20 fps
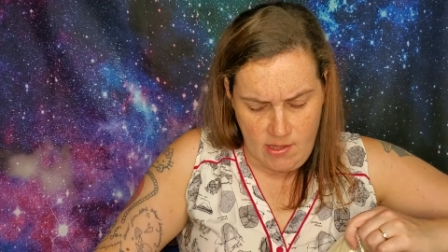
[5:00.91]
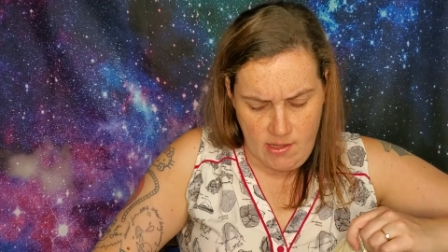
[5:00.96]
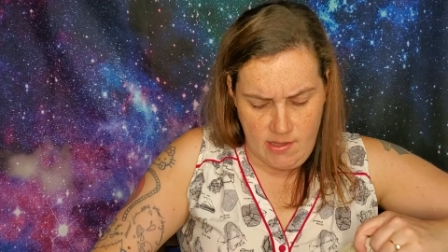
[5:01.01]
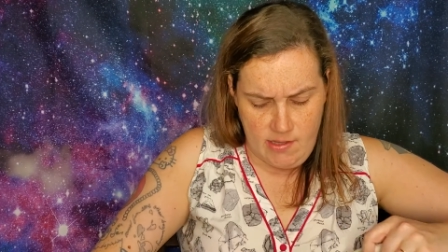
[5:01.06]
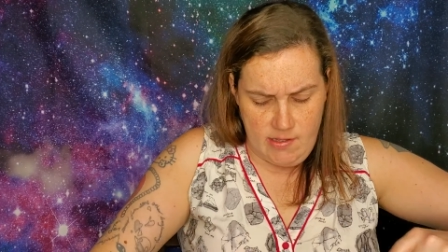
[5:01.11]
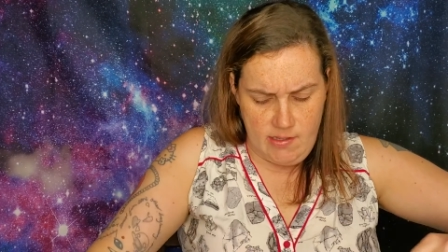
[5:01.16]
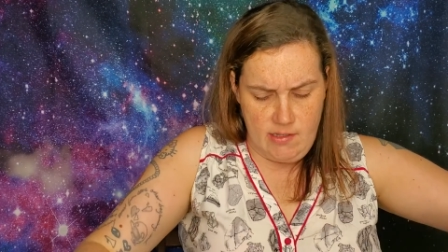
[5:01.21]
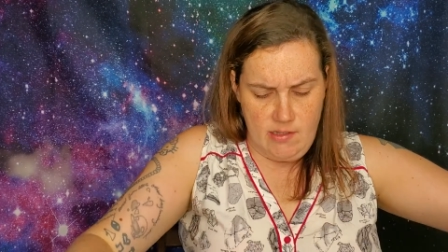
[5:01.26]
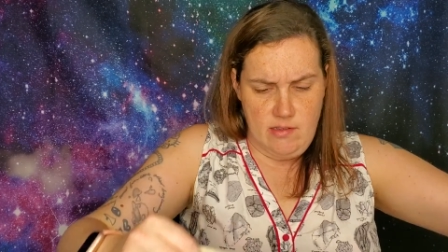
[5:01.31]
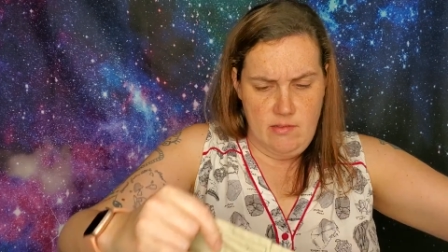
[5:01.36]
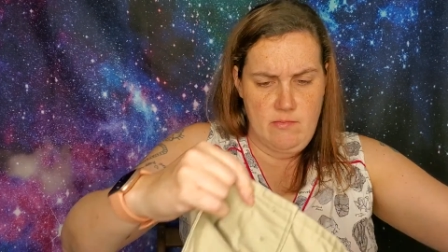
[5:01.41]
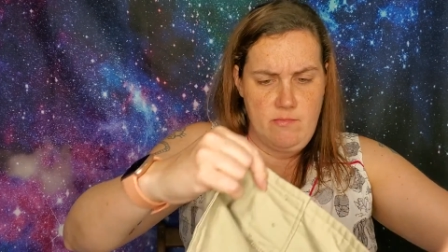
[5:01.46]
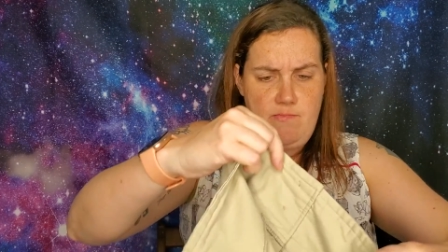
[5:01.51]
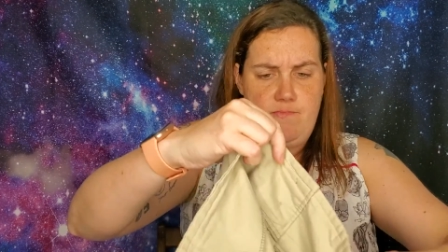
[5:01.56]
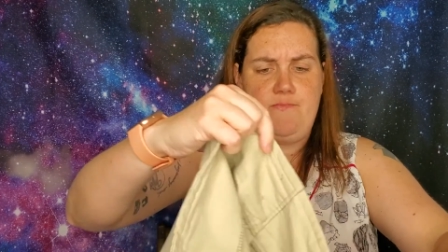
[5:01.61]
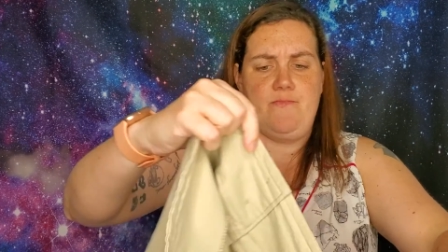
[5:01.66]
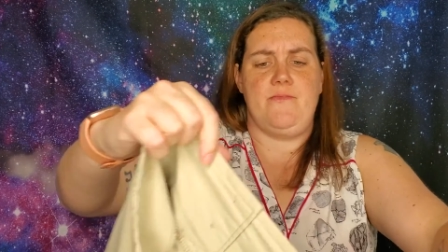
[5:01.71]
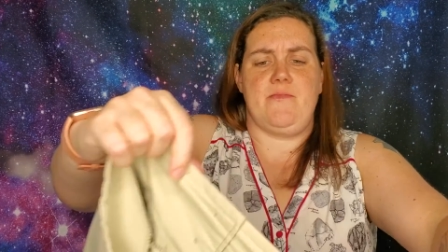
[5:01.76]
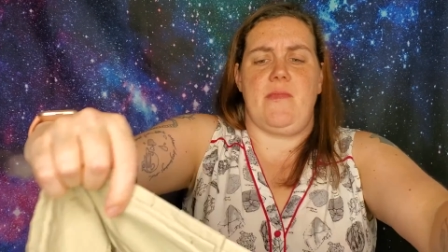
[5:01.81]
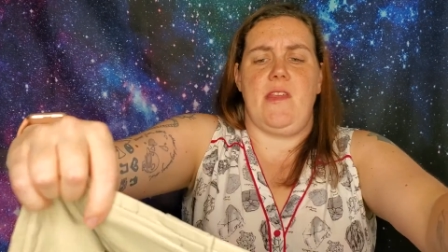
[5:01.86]

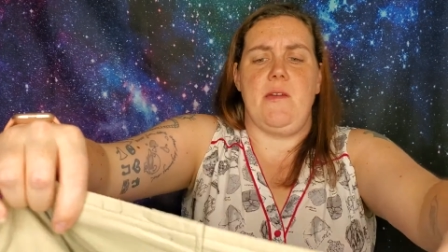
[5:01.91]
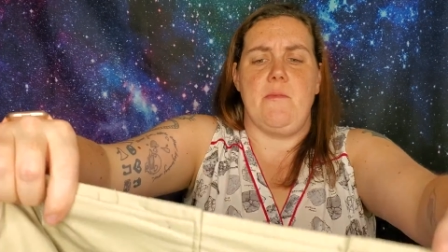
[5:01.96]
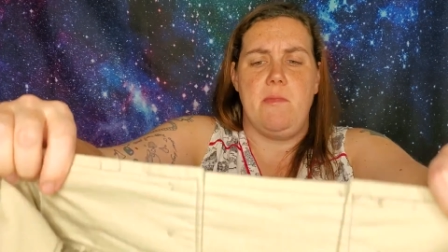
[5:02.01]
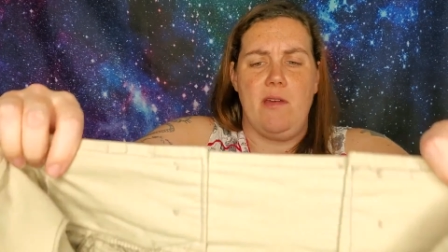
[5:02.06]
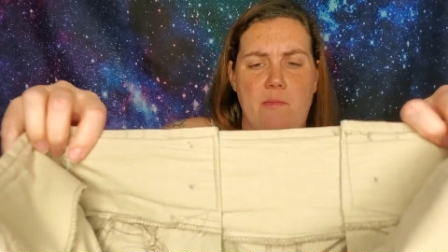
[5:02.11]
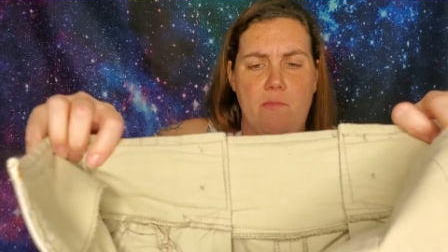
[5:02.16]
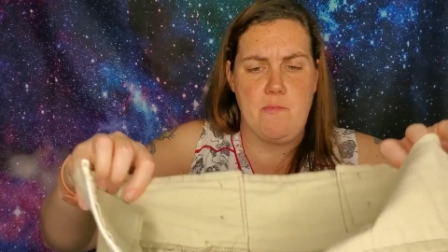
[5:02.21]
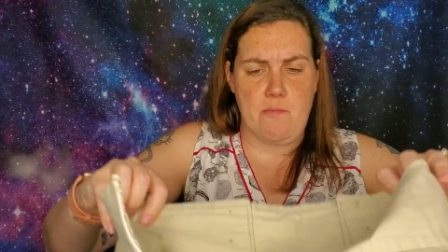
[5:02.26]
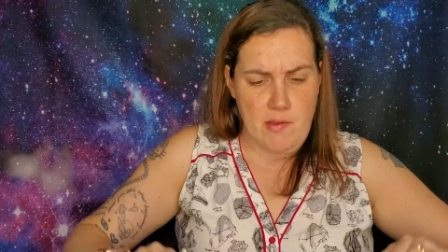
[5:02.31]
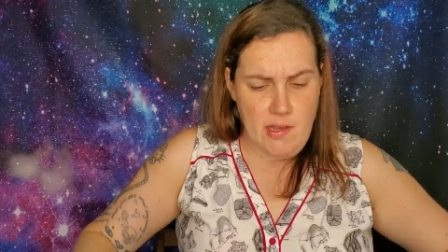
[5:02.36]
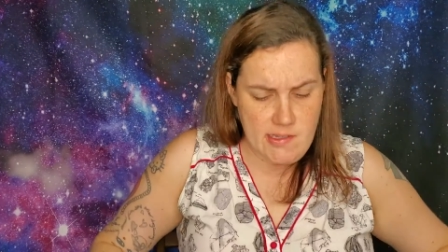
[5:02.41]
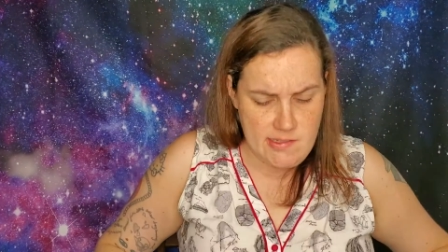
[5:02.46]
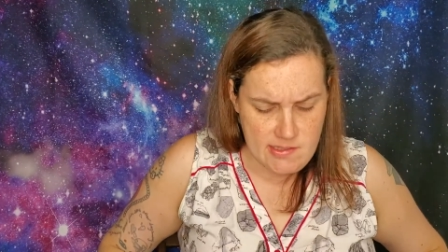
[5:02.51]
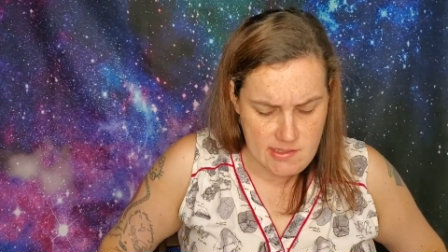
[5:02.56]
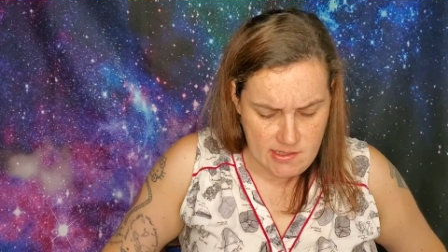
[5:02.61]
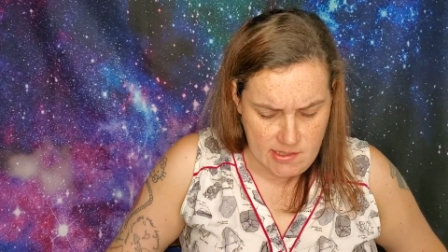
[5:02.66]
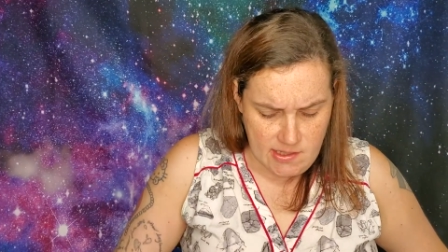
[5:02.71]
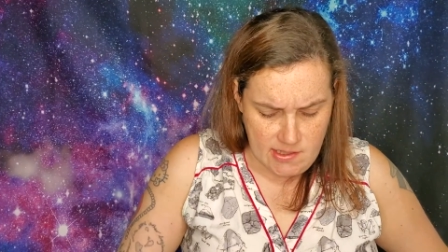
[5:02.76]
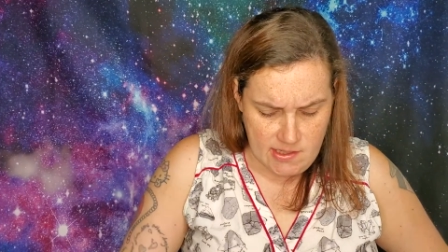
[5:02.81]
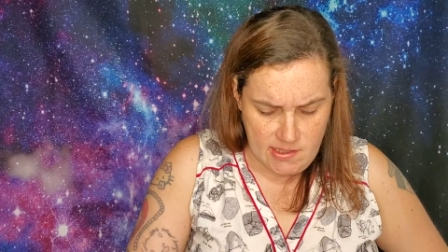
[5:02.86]
Um, my best
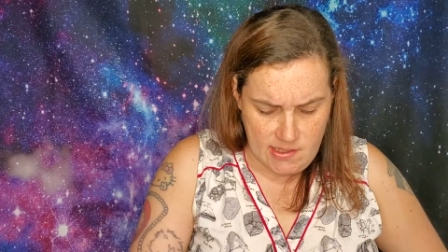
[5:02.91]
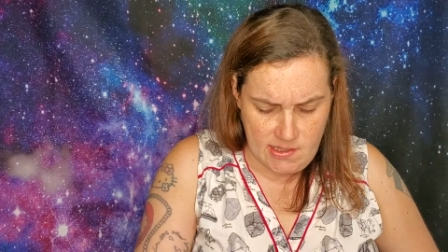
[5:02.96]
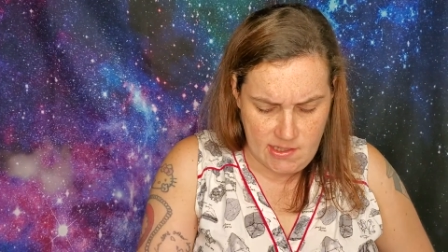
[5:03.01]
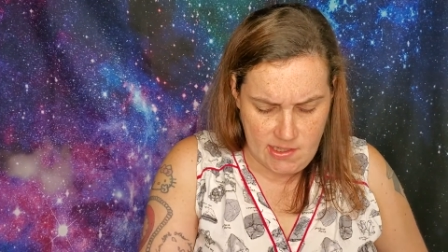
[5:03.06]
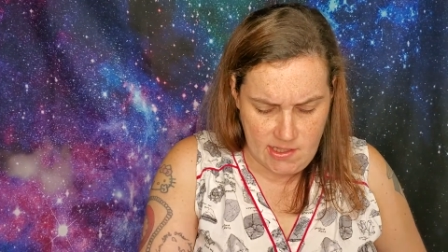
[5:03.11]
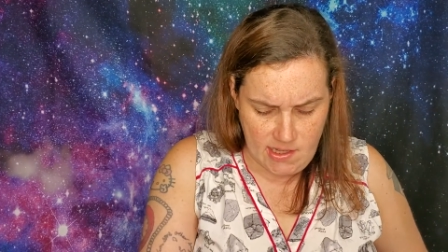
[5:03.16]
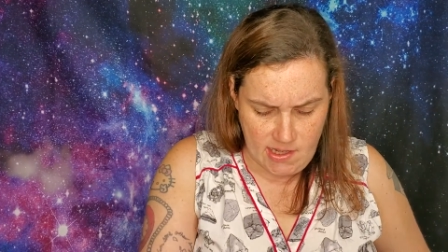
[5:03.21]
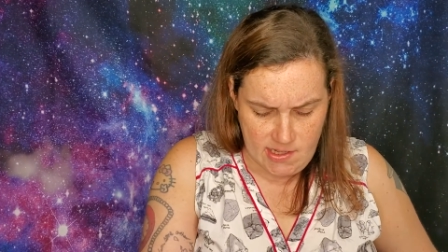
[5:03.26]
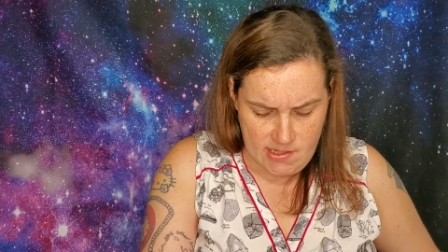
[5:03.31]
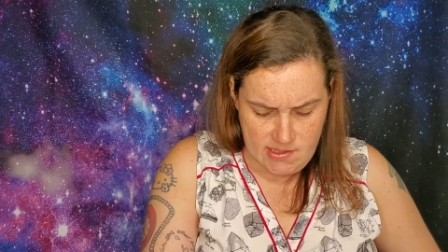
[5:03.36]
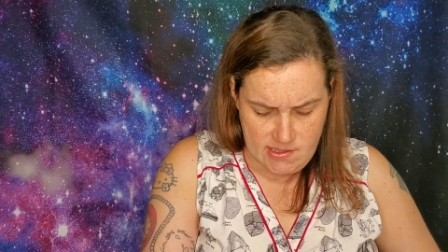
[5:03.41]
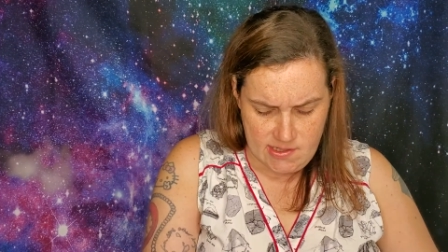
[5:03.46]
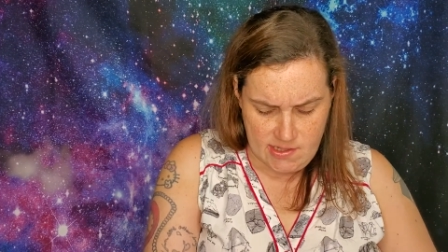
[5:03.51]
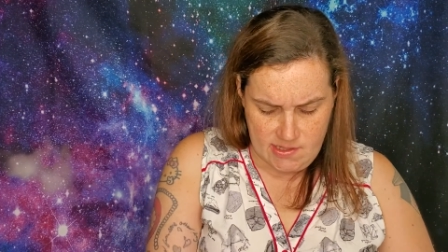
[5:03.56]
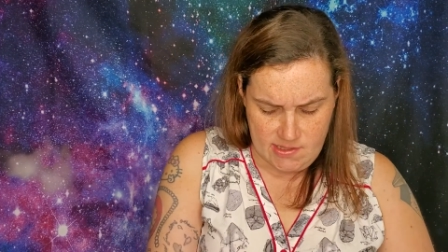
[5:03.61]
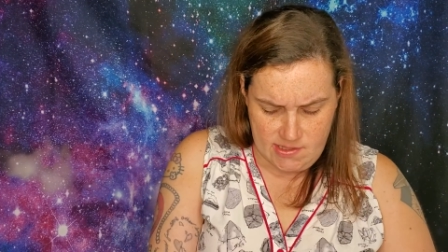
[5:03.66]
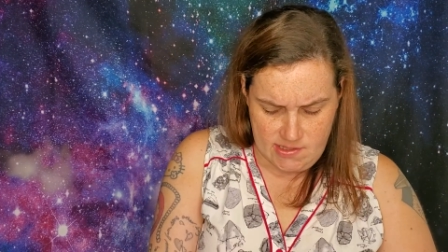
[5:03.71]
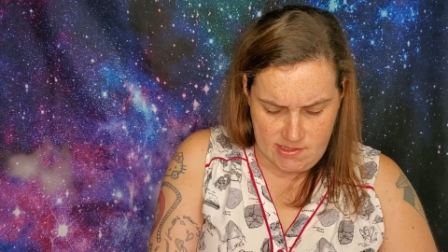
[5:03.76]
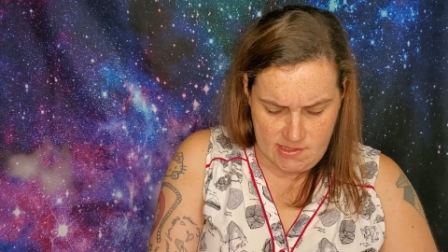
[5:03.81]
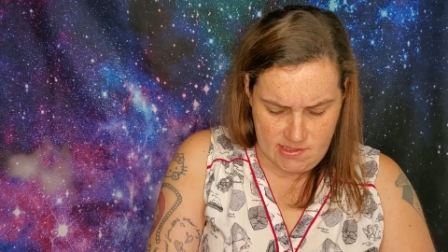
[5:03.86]
guess,
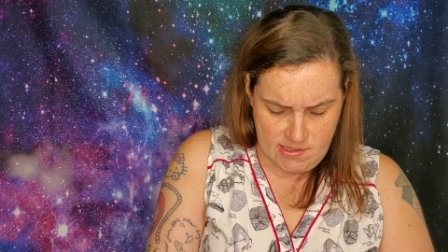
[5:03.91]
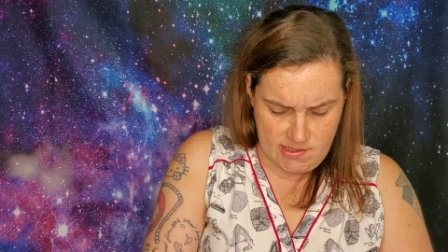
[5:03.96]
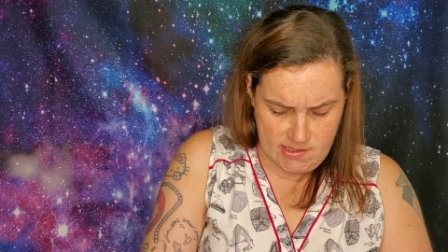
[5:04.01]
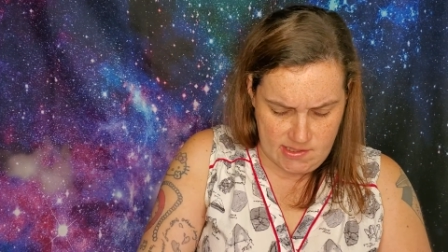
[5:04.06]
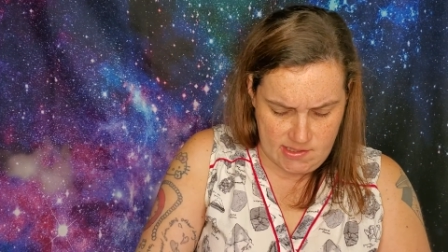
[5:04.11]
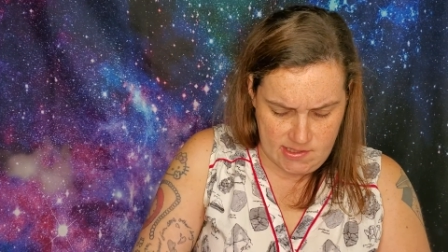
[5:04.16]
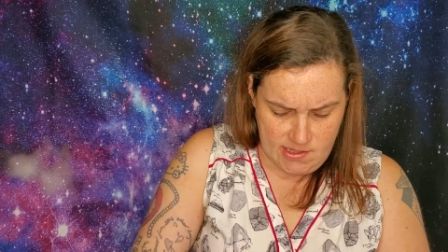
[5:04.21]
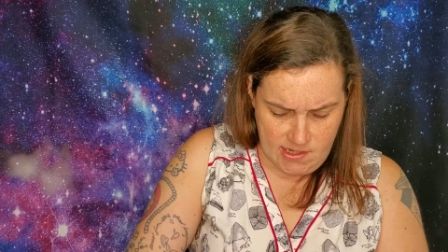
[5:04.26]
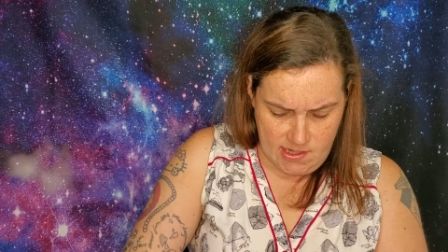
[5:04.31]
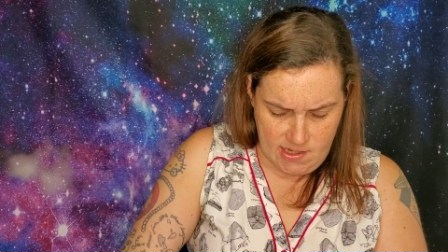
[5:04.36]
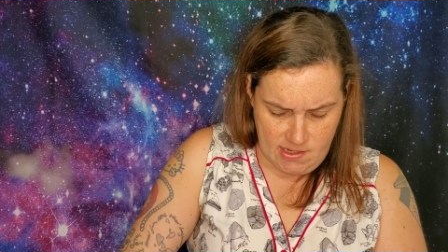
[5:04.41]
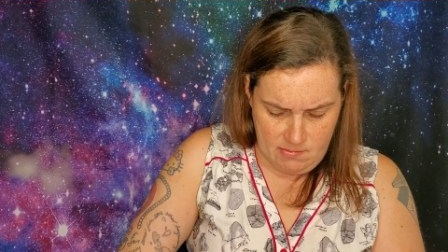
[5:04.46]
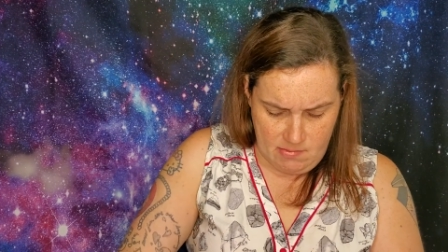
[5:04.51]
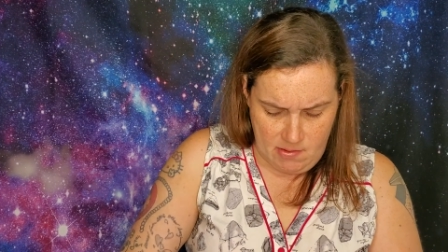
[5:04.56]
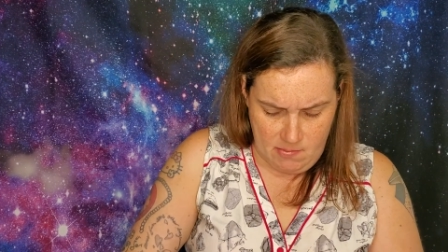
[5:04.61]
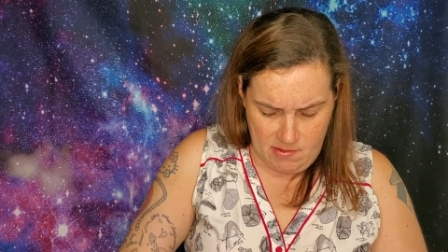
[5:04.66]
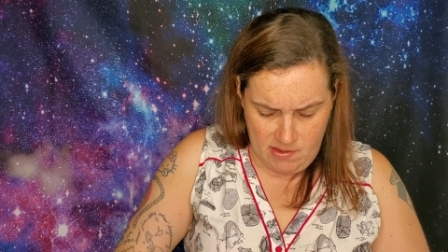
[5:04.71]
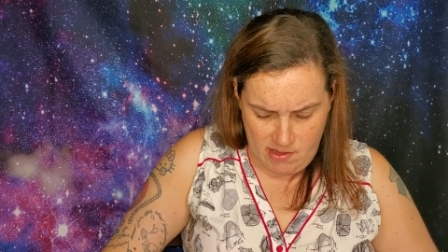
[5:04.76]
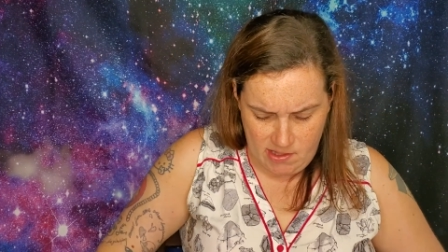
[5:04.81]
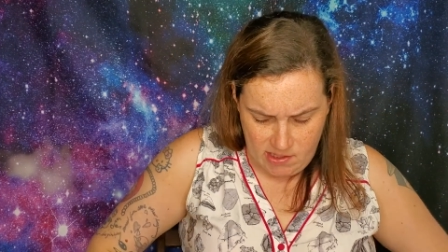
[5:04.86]
I'd say
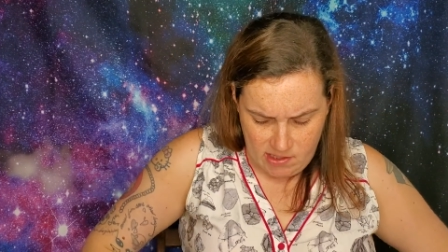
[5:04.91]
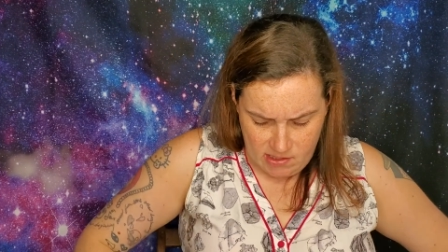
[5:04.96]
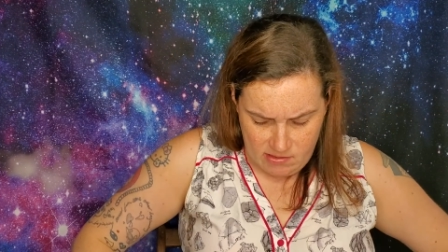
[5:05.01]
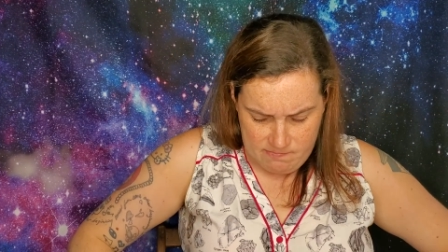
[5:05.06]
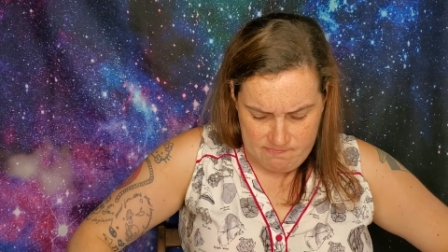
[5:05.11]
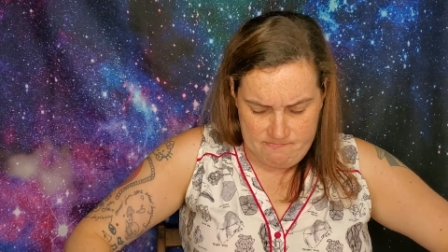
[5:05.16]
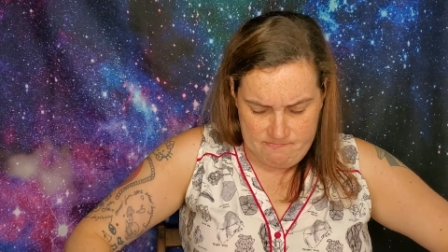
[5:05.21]
maybe like a